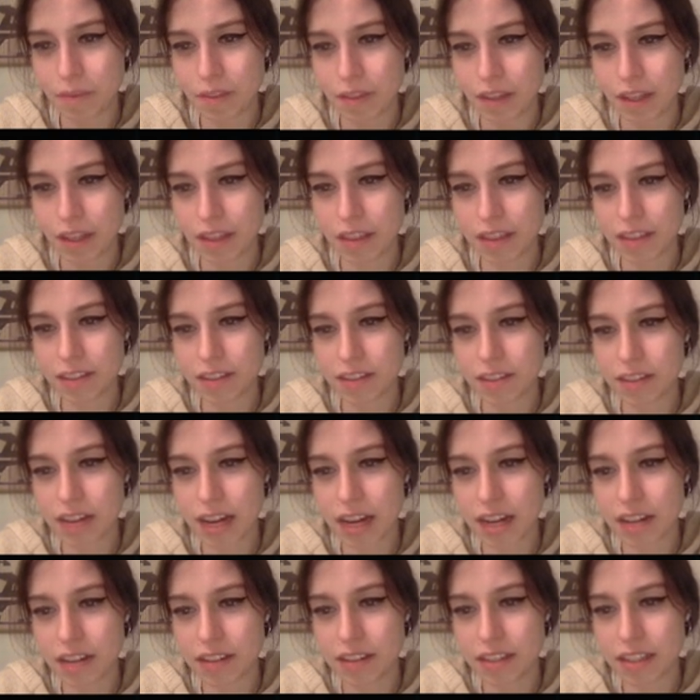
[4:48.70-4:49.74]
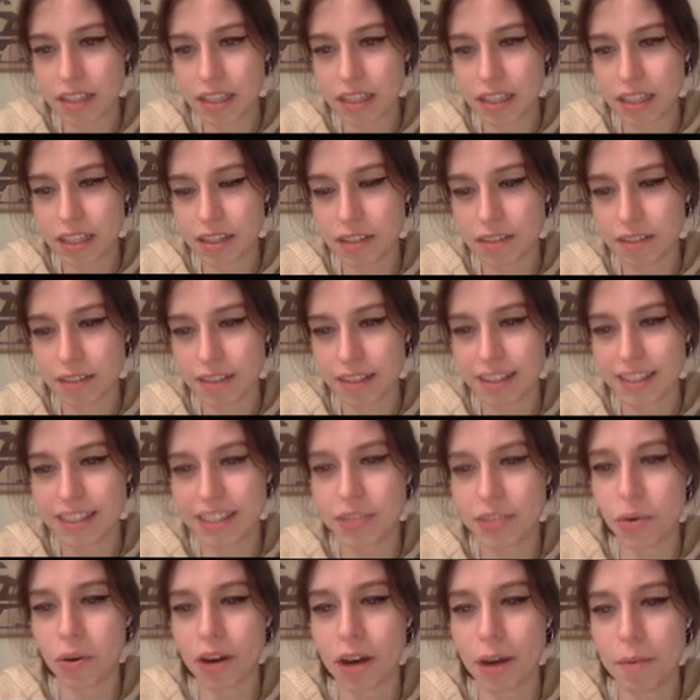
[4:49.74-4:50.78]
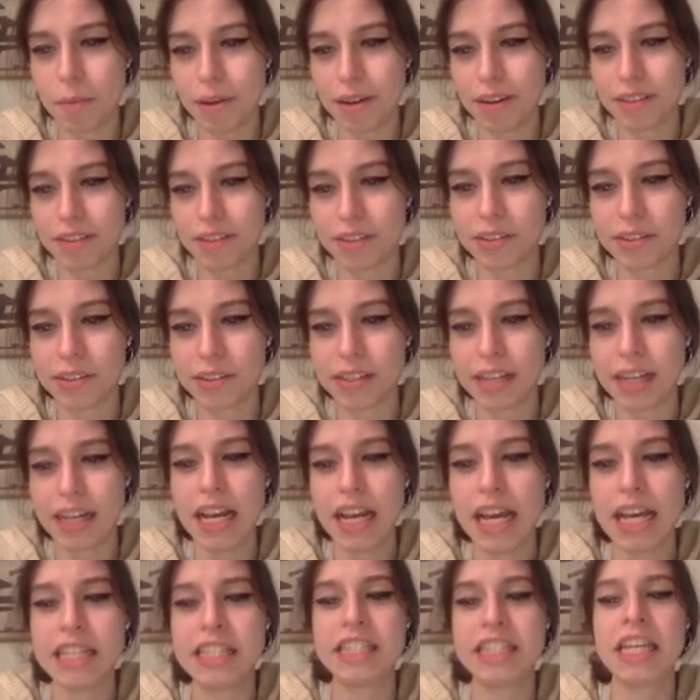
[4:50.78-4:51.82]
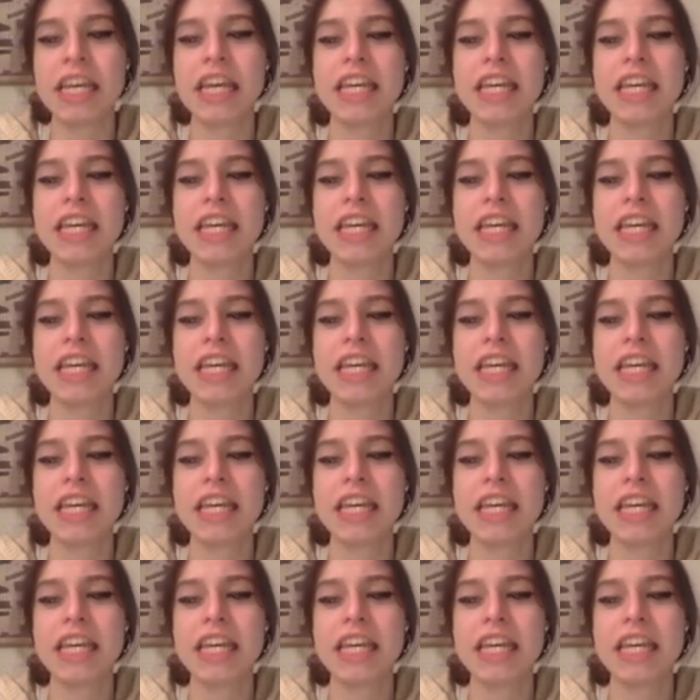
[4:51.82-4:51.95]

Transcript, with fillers: This is kind of silly. Doorknob Ben is also saying, seize